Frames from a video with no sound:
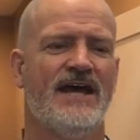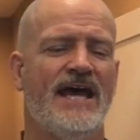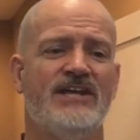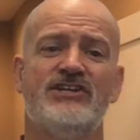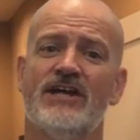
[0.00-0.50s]

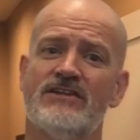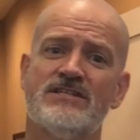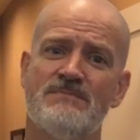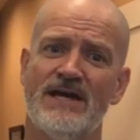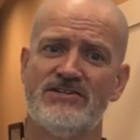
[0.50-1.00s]
Hey, share
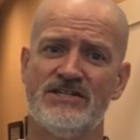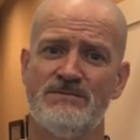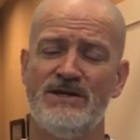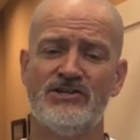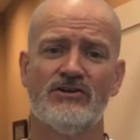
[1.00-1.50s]
this message.
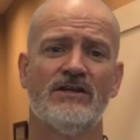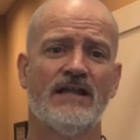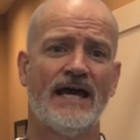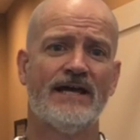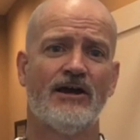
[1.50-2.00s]
Be sure and
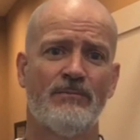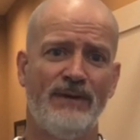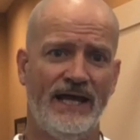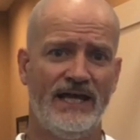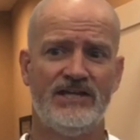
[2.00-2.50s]
like our
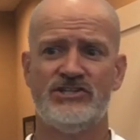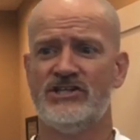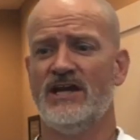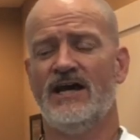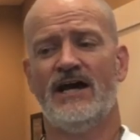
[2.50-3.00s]

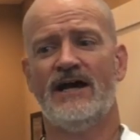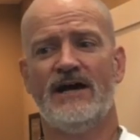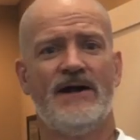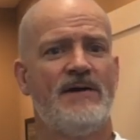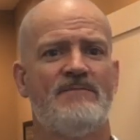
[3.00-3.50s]
page
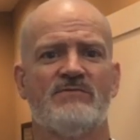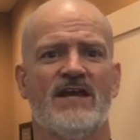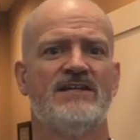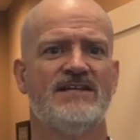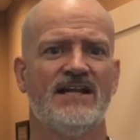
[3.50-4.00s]

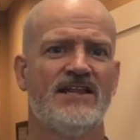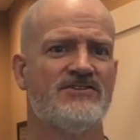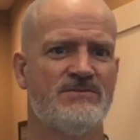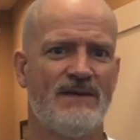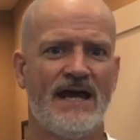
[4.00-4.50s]
and tell
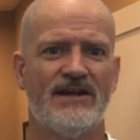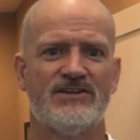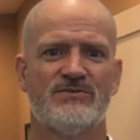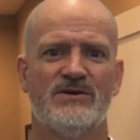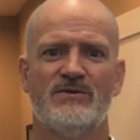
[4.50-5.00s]
others about
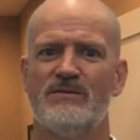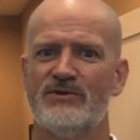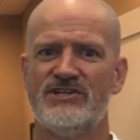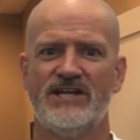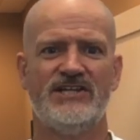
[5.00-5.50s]
us. Well, we
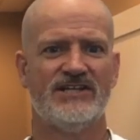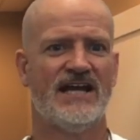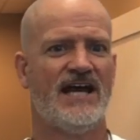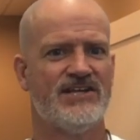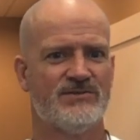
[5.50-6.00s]
appreciate you
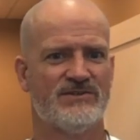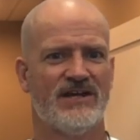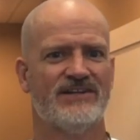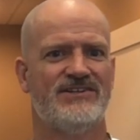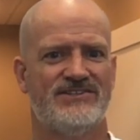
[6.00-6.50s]
guys, and we'll
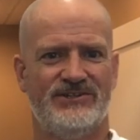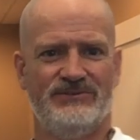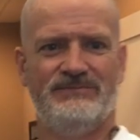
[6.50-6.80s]
talk to you soon.